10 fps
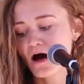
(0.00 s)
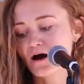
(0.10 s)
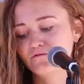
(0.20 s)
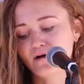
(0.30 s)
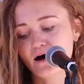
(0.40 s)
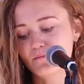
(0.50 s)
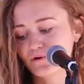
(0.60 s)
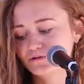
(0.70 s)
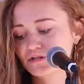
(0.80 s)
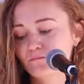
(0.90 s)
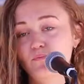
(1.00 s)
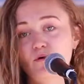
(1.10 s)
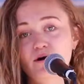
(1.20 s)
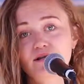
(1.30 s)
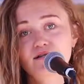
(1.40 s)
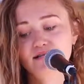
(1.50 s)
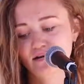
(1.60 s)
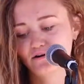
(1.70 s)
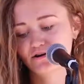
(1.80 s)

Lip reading: Of utmost importance and